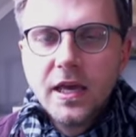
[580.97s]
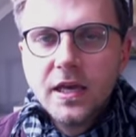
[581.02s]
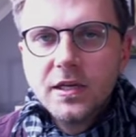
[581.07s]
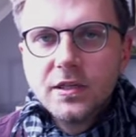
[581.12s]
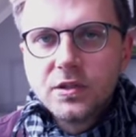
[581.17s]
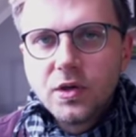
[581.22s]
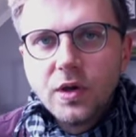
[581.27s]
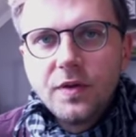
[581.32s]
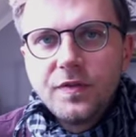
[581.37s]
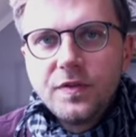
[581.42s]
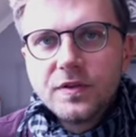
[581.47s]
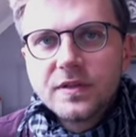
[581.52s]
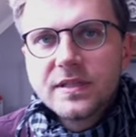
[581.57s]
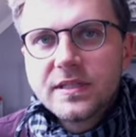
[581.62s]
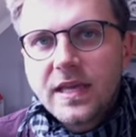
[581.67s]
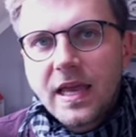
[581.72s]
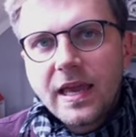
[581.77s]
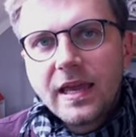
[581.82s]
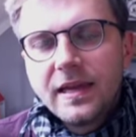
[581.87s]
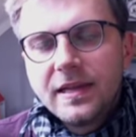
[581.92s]
So if you're
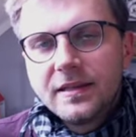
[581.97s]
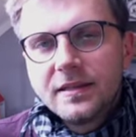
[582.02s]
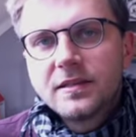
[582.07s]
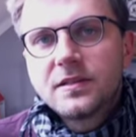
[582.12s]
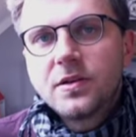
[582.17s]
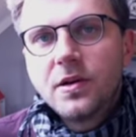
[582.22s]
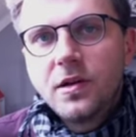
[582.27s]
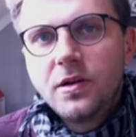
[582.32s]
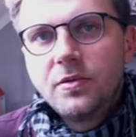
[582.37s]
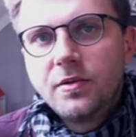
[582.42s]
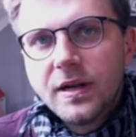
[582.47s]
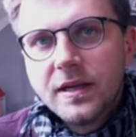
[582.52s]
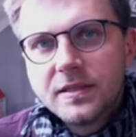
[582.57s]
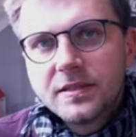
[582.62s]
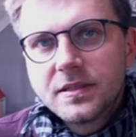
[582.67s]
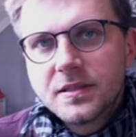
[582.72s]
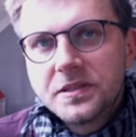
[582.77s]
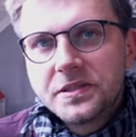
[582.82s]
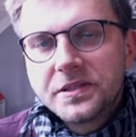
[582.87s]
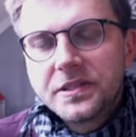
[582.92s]
saying the
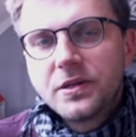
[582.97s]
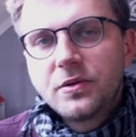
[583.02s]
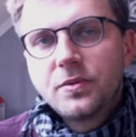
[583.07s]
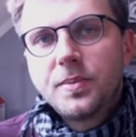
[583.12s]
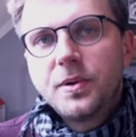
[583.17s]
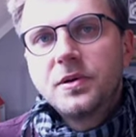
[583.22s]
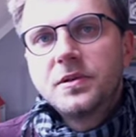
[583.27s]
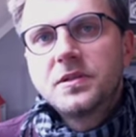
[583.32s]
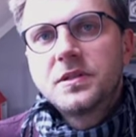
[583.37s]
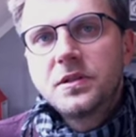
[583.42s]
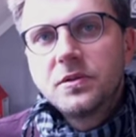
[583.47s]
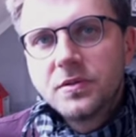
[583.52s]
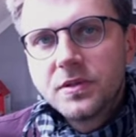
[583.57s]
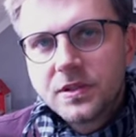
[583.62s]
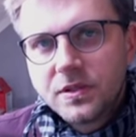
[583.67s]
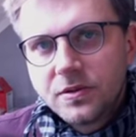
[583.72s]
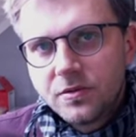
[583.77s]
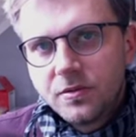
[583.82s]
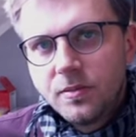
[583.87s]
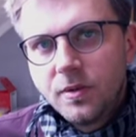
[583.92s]
tolerance is
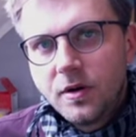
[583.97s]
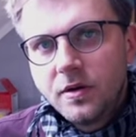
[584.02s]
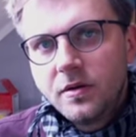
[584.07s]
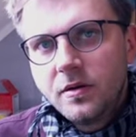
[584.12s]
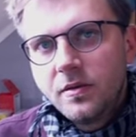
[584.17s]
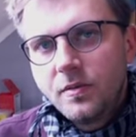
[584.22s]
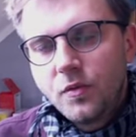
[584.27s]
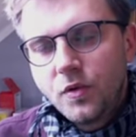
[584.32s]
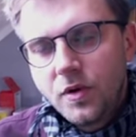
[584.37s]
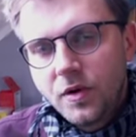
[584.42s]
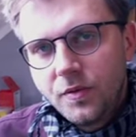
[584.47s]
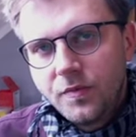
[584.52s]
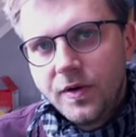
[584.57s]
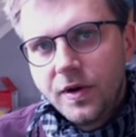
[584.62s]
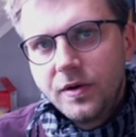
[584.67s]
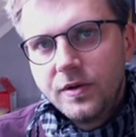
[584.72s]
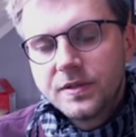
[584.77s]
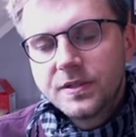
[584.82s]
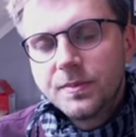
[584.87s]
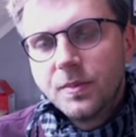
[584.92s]
0.001 or
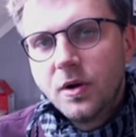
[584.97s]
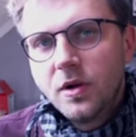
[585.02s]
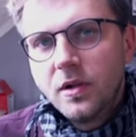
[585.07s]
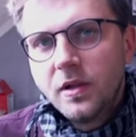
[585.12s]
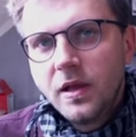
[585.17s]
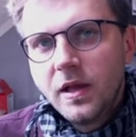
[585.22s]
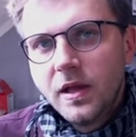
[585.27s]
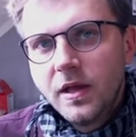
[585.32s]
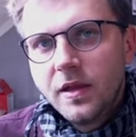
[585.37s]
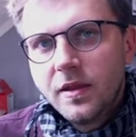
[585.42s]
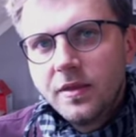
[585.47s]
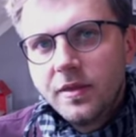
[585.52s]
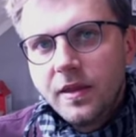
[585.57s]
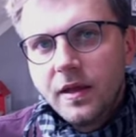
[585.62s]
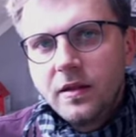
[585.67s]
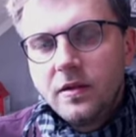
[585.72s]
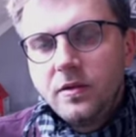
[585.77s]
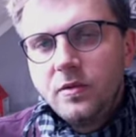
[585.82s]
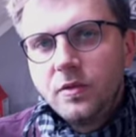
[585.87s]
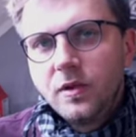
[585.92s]
very small,
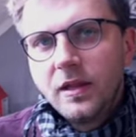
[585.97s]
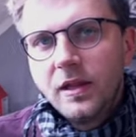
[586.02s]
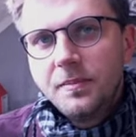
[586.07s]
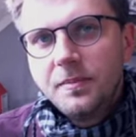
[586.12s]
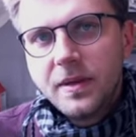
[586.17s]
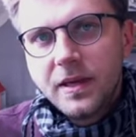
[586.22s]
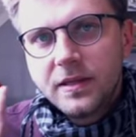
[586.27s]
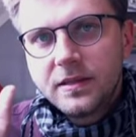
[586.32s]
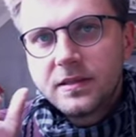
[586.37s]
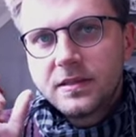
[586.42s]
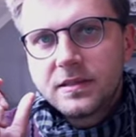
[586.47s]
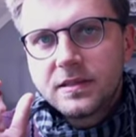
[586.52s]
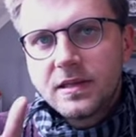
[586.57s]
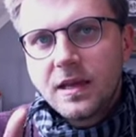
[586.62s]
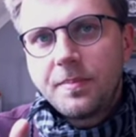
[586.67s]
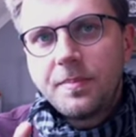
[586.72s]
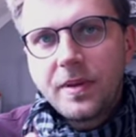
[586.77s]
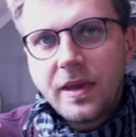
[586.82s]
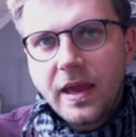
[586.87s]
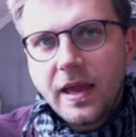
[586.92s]
then you limit
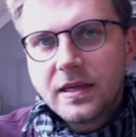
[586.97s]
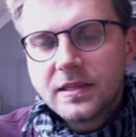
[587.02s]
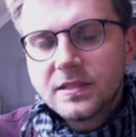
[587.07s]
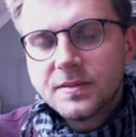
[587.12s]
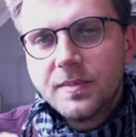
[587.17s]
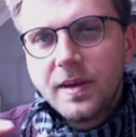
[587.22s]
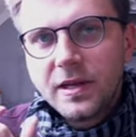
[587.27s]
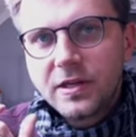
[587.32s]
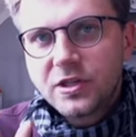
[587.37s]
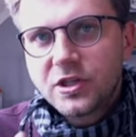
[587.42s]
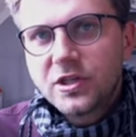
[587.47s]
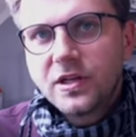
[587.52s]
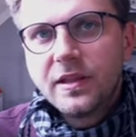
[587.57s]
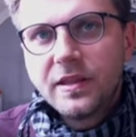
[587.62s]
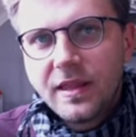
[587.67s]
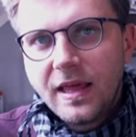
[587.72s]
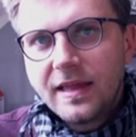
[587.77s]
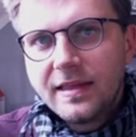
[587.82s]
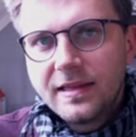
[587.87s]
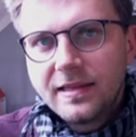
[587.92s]
Snappy Hexmesh
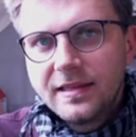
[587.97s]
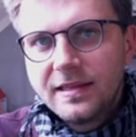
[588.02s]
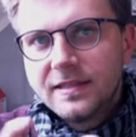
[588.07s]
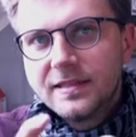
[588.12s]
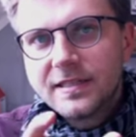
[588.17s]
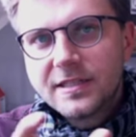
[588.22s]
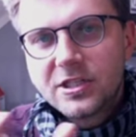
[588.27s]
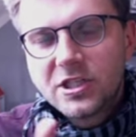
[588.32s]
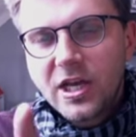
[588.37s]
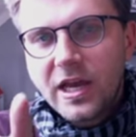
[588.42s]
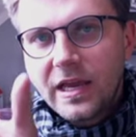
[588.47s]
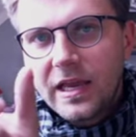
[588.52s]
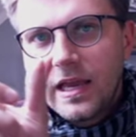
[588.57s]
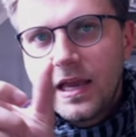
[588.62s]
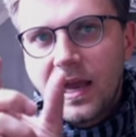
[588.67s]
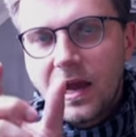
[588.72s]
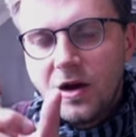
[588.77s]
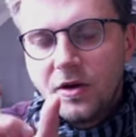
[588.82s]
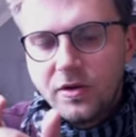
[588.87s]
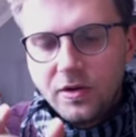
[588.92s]
that is checking
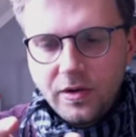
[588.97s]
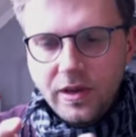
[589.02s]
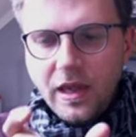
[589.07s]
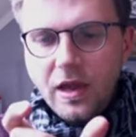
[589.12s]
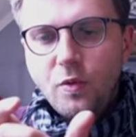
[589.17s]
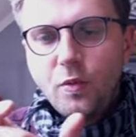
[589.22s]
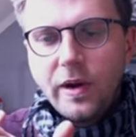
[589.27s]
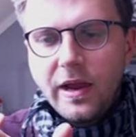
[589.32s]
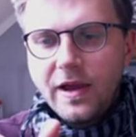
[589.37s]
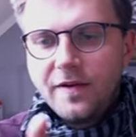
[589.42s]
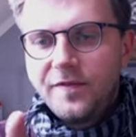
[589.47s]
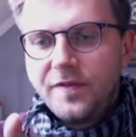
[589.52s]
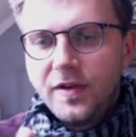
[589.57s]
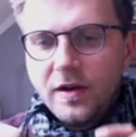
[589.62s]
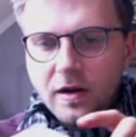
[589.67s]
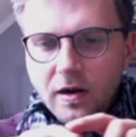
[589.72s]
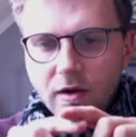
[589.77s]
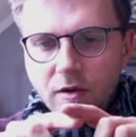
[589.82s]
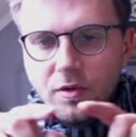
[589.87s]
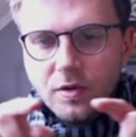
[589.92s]
out, okay, we have
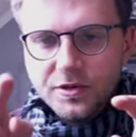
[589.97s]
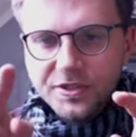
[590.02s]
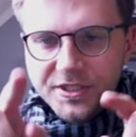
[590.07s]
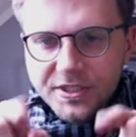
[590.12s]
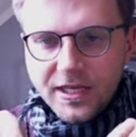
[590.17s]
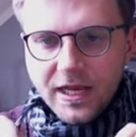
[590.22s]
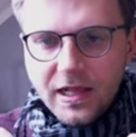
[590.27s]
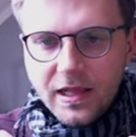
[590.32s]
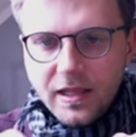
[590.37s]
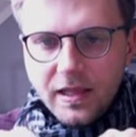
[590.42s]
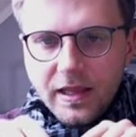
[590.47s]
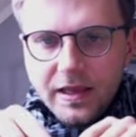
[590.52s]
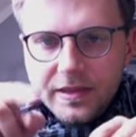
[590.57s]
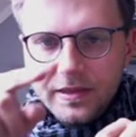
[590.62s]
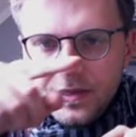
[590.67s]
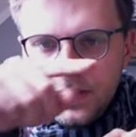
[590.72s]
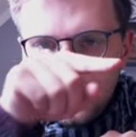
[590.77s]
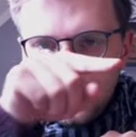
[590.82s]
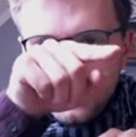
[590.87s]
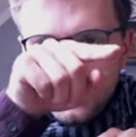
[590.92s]
here our cell and
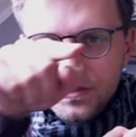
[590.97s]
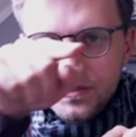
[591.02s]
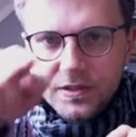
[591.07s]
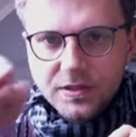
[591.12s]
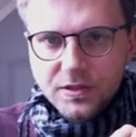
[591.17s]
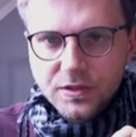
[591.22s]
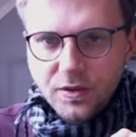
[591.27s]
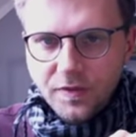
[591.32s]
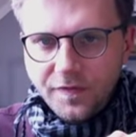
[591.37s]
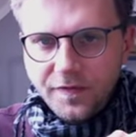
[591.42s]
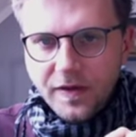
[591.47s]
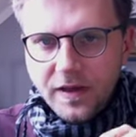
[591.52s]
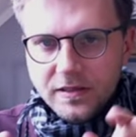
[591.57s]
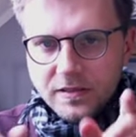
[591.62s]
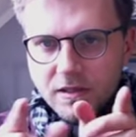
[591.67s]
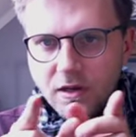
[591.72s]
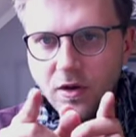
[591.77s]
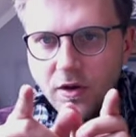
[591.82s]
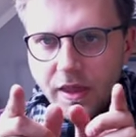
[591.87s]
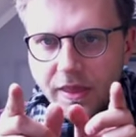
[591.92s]
here's the surface
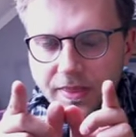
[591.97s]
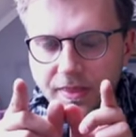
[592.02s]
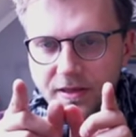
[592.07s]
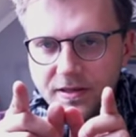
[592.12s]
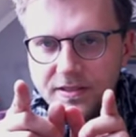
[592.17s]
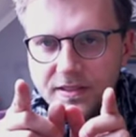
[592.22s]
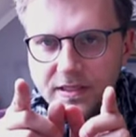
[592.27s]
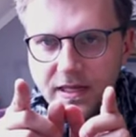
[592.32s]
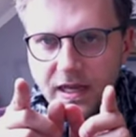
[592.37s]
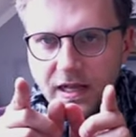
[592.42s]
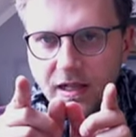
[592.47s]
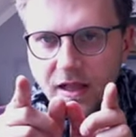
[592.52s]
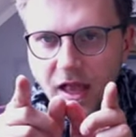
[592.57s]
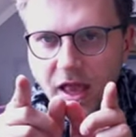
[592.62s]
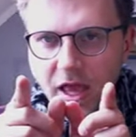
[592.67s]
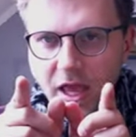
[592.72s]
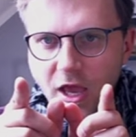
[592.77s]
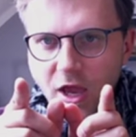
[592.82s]
on this cell.